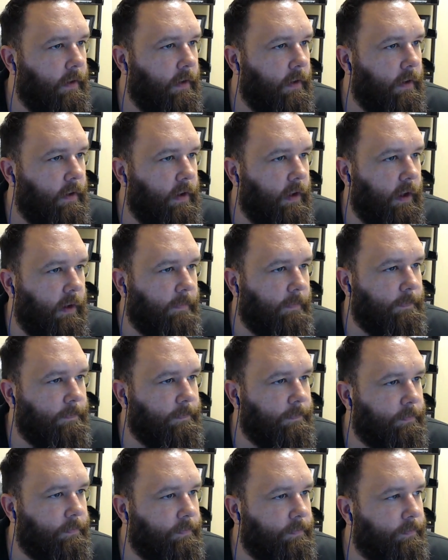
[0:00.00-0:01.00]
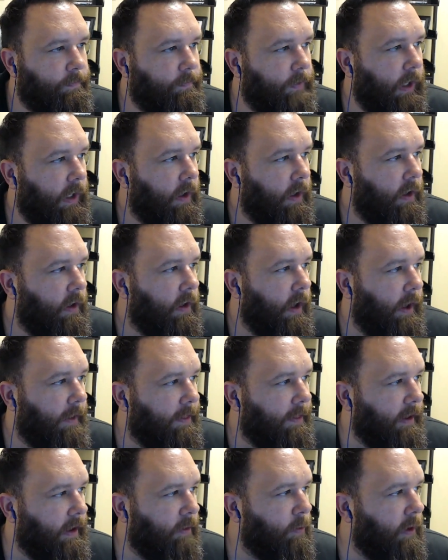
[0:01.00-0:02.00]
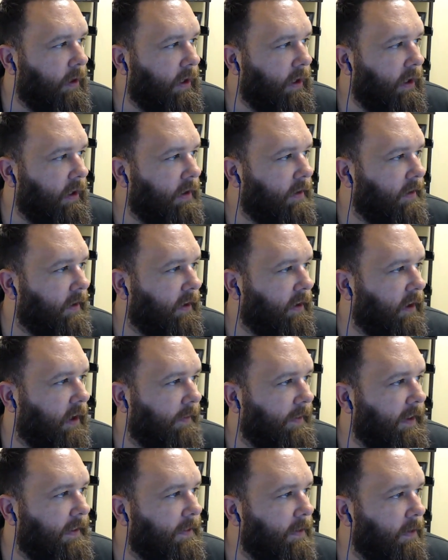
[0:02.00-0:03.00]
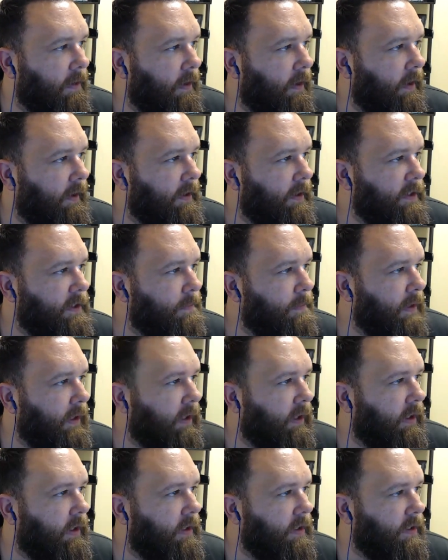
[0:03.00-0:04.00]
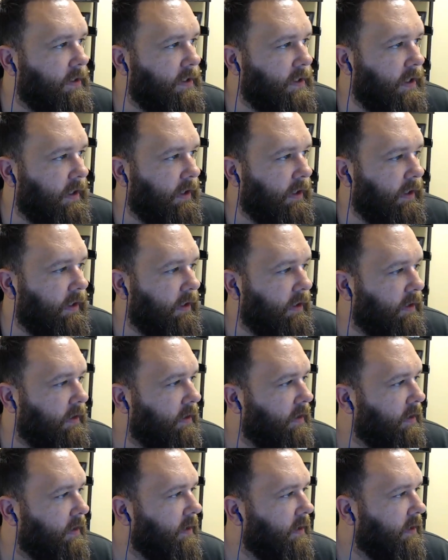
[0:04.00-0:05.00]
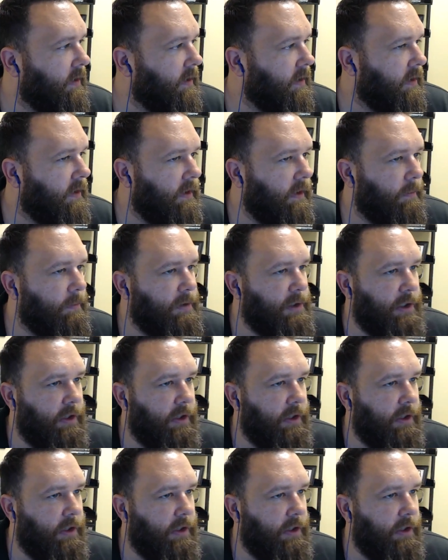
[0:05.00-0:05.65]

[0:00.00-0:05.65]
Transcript: Yeah, I think we need to call the authorities because I'm sure